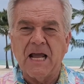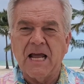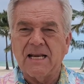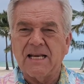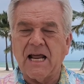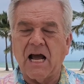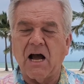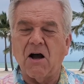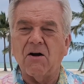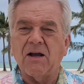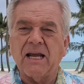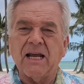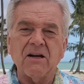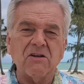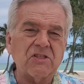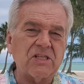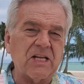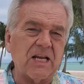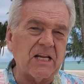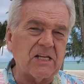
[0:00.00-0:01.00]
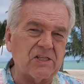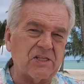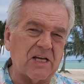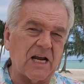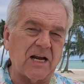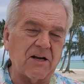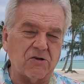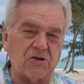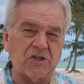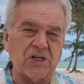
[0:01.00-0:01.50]
Now, here's an
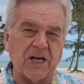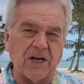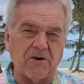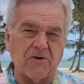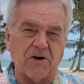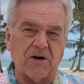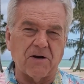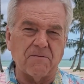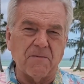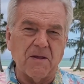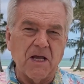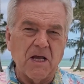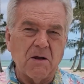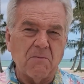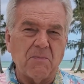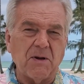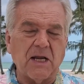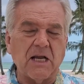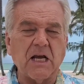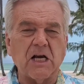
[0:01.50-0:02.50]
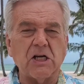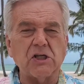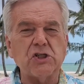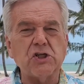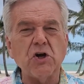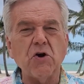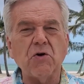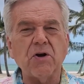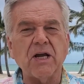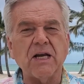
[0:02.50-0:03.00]
insider secret. Because
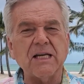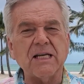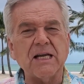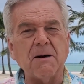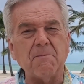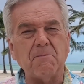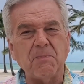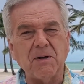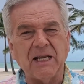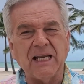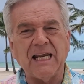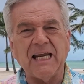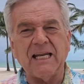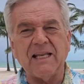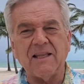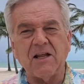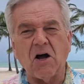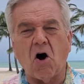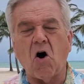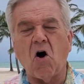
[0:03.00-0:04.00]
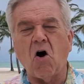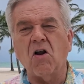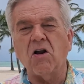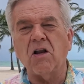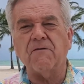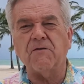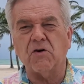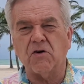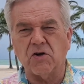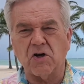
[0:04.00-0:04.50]
you can complete all
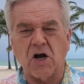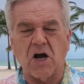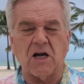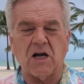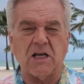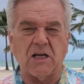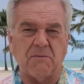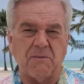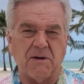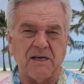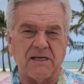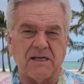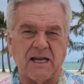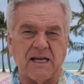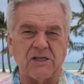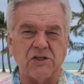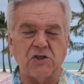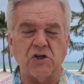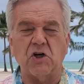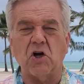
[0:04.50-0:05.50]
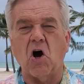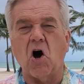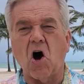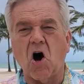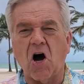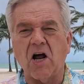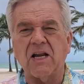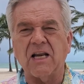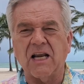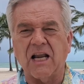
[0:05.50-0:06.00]
of your documentation
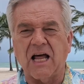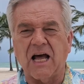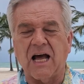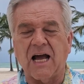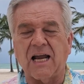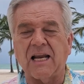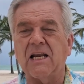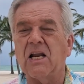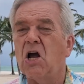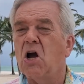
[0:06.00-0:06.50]
online